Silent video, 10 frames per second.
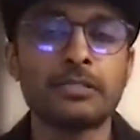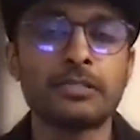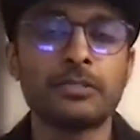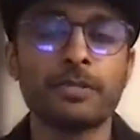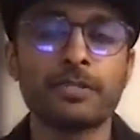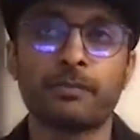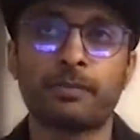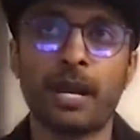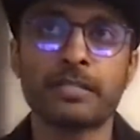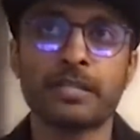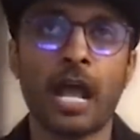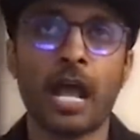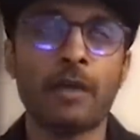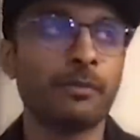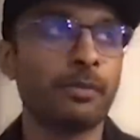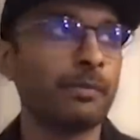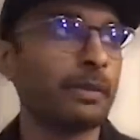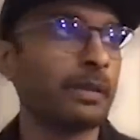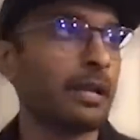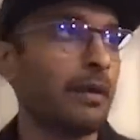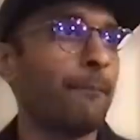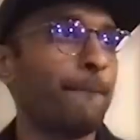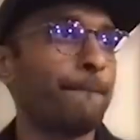you'd be surprised how many people are